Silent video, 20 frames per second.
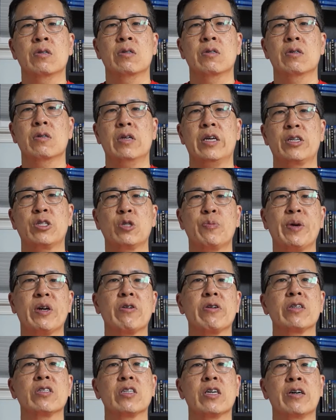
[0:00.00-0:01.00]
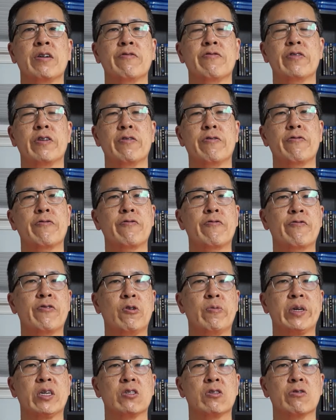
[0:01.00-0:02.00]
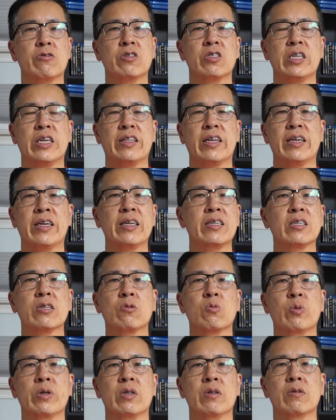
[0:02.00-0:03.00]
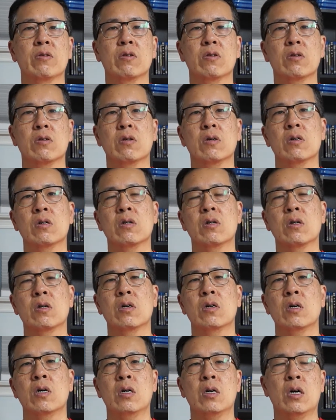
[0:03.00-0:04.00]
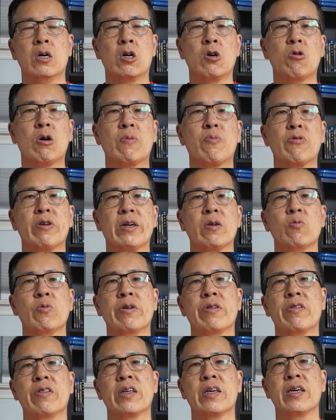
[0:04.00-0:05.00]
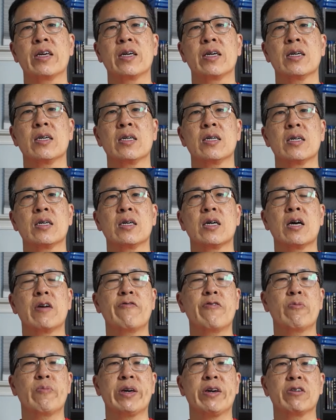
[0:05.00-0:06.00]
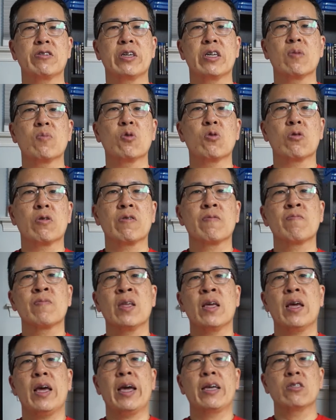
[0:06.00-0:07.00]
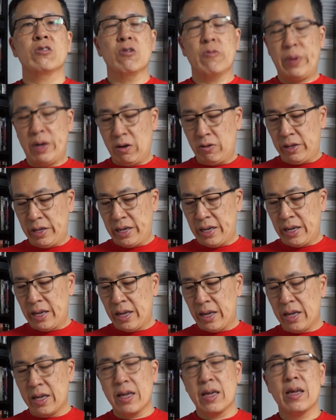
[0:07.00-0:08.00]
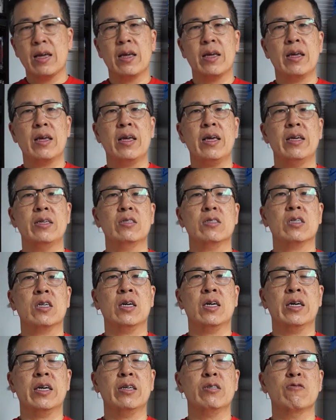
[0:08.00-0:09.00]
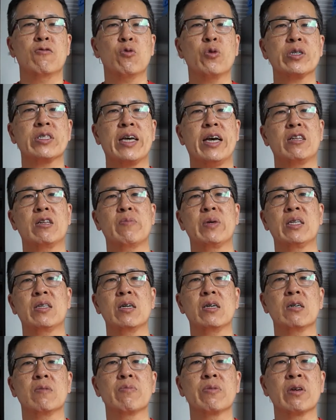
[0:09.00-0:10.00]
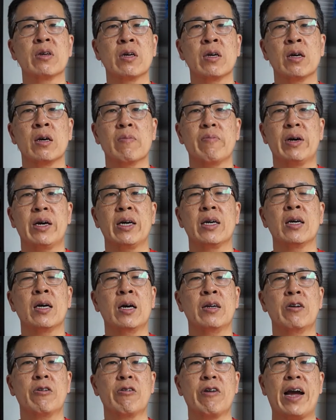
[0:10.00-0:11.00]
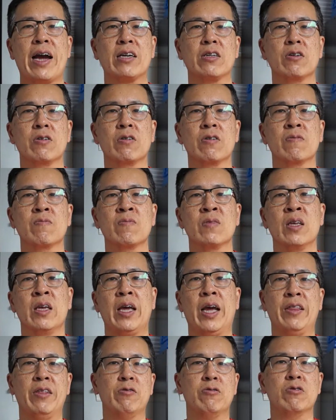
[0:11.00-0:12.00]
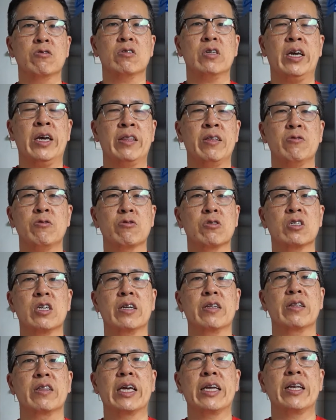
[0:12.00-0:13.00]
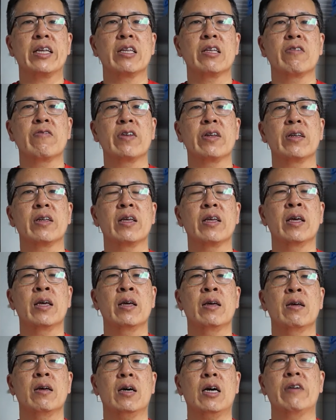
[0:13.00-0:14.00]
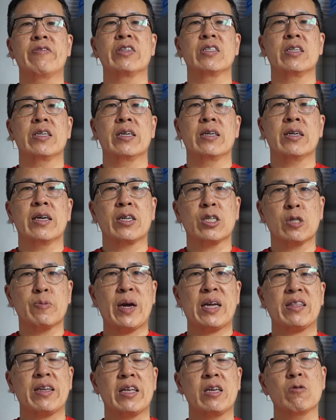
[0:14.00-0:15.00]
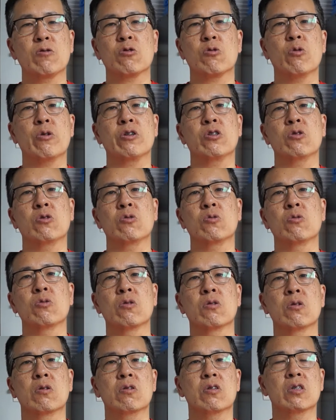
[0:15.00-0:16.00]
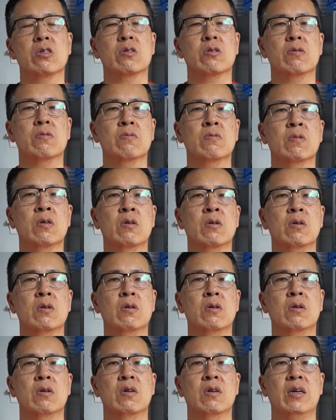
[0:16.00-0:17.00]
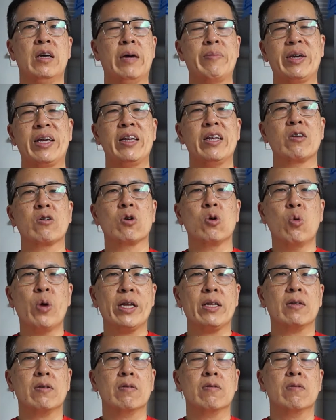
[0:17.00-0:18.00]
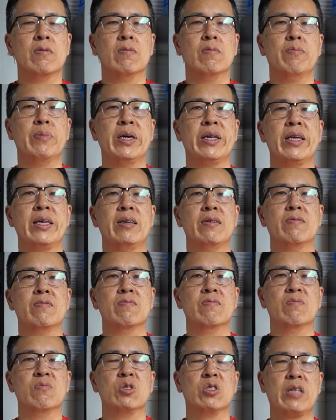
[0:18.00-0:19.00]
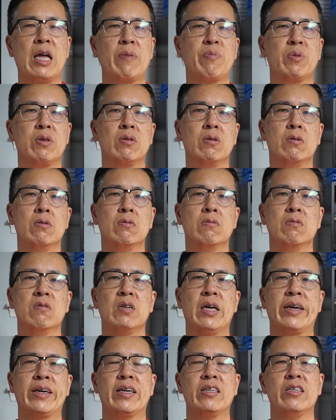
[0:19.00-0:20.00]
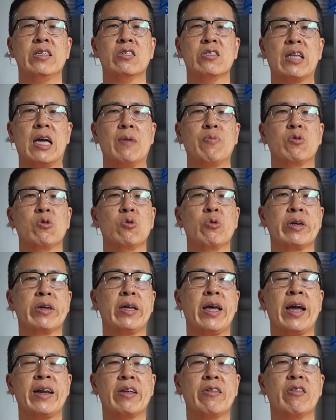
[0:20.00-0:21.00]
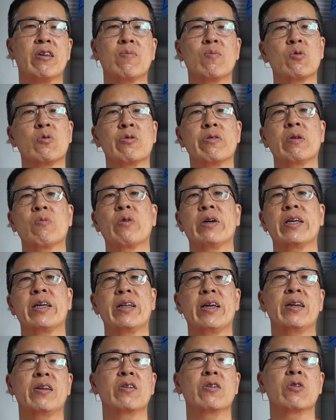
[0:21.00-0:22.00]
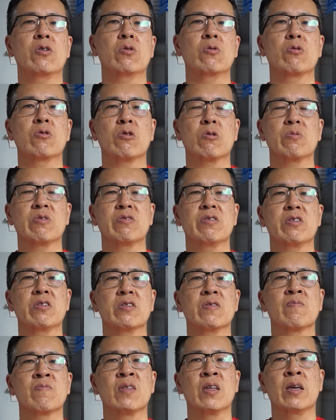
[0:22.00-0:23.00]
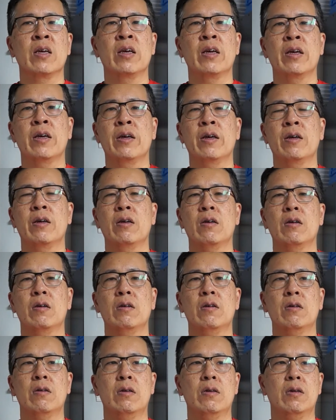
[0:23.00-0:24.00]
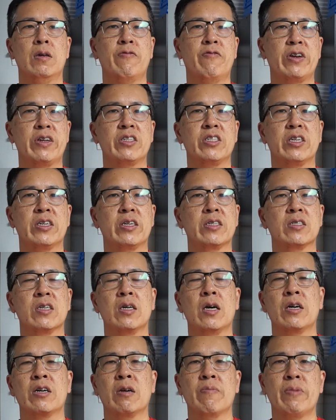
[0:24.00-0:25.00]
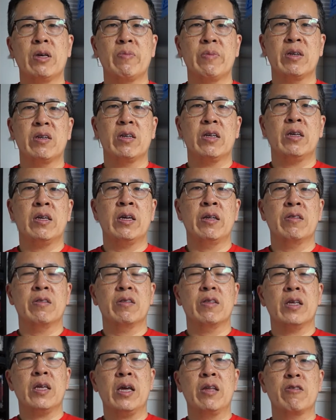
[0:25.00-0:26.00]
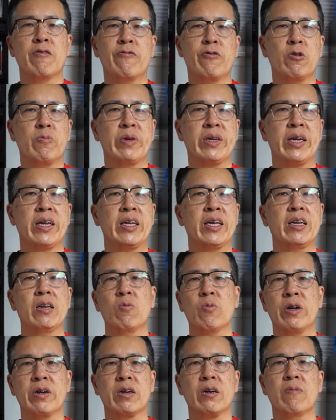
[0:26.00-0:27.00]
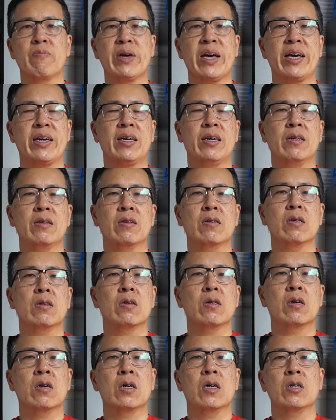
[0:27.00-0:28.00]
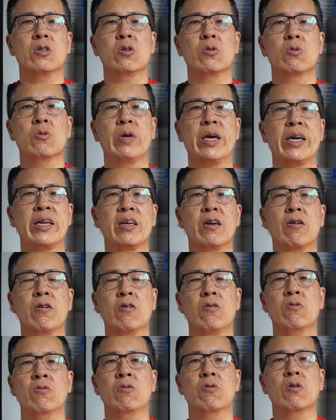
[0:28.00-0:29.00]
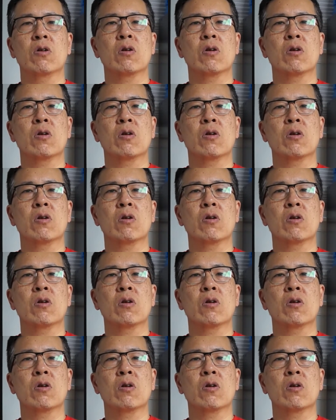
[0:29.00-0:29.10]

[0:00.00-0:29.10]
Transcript: experience of filming a certain scene that he just wouldn't cooperate with the filmmakers anymore. And so apparently his voice had to be dubbed by another actor, and this was sudden. They didn't even obviously expect that he was going to just, I mean, he didn't quit, but he stopped, I guess he stopped doing anything more than what he needed to do in terms of just finishing his commitment in the filming, and he didn't want to come back and do ADR or